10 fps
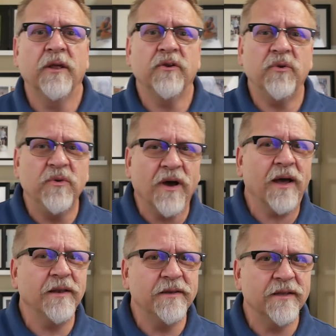Do
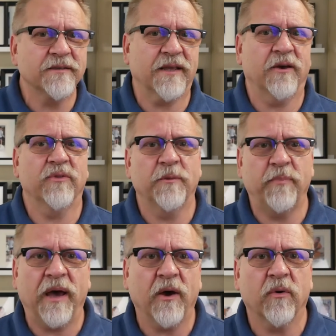not discount the
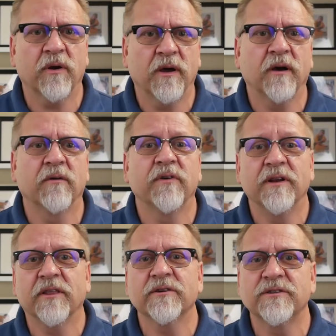power of
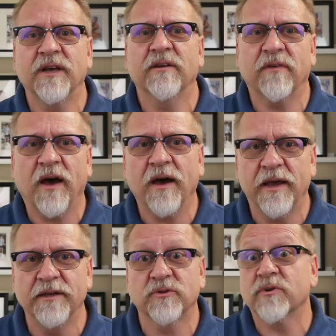another set of
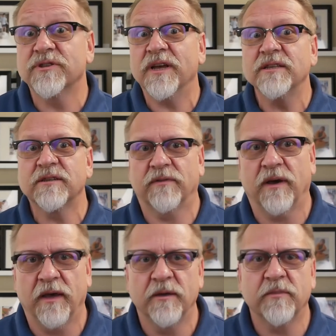eyes or sets of
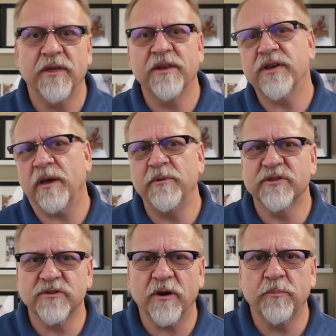eyes by the time you
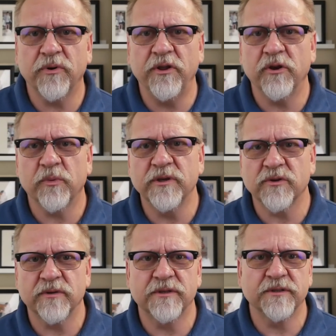start putting your
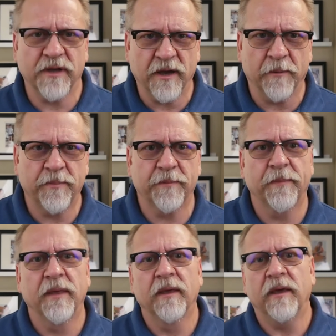resources up
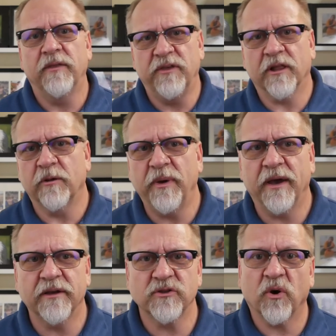in the
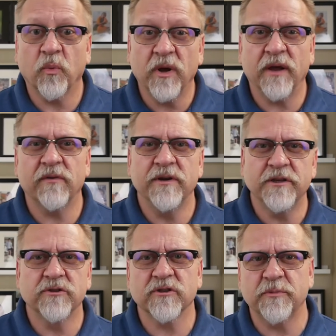LMS or whatever
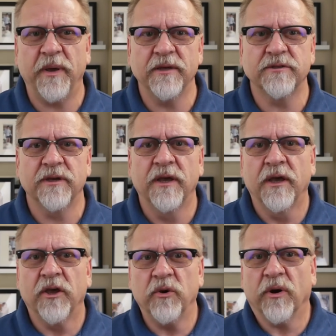digital space
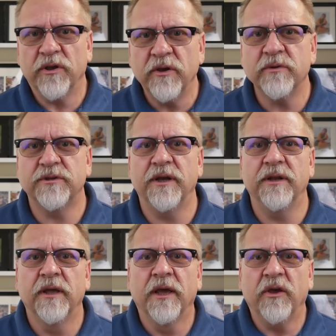you are
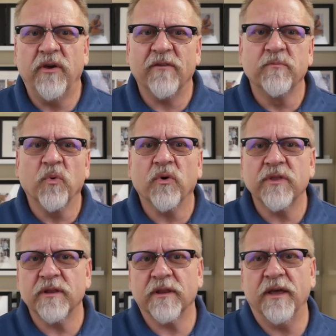using, you have more
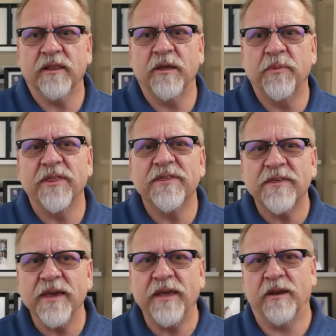than likely been
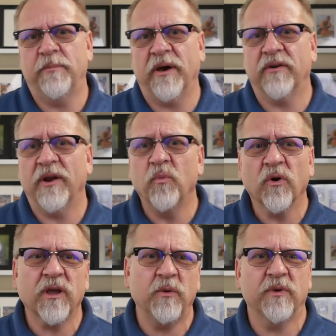thinking about and
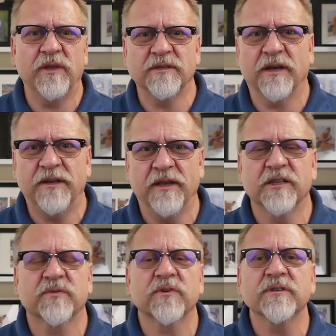working with these
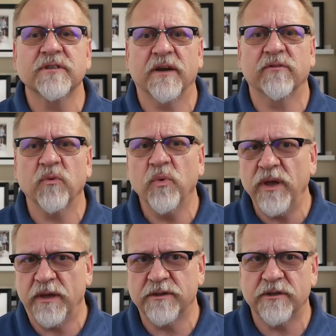ideas for several
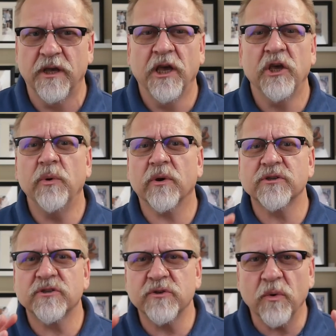weeks. You are
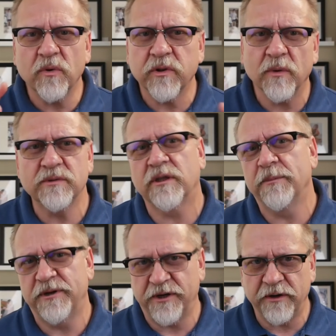so close to the
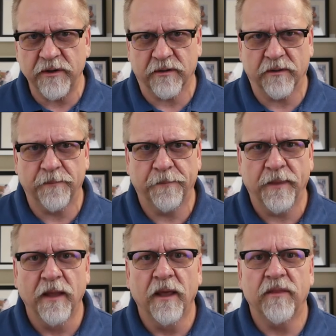material
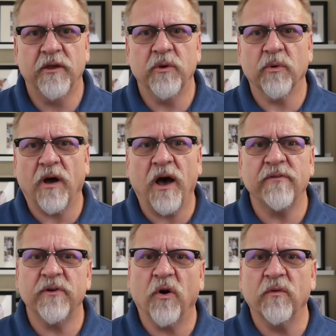that you will
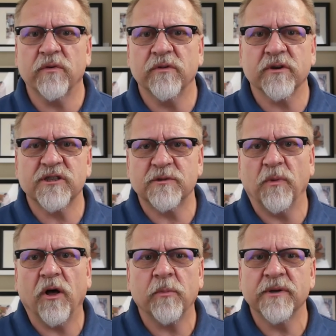often overlook
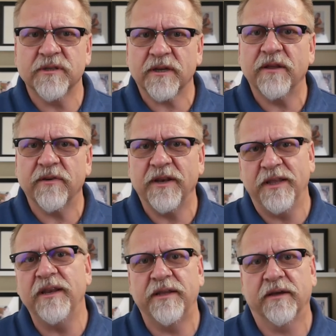small but significant
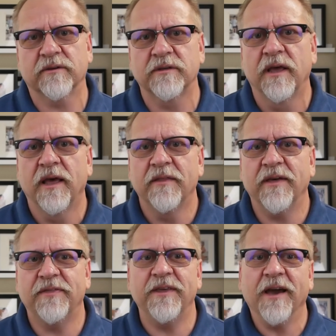details
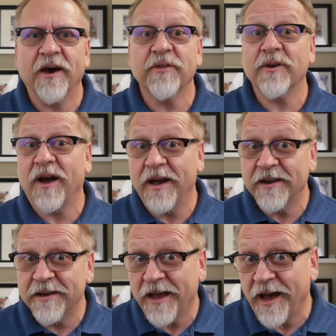that the other
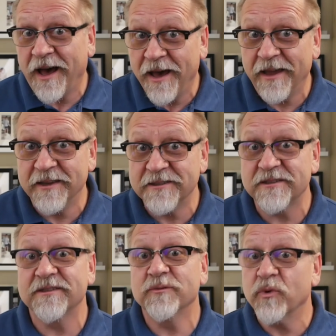
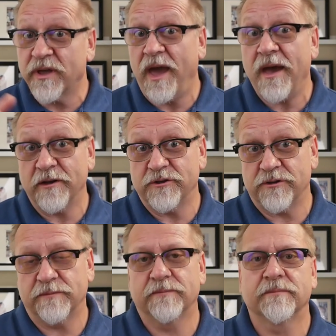eyes will catch.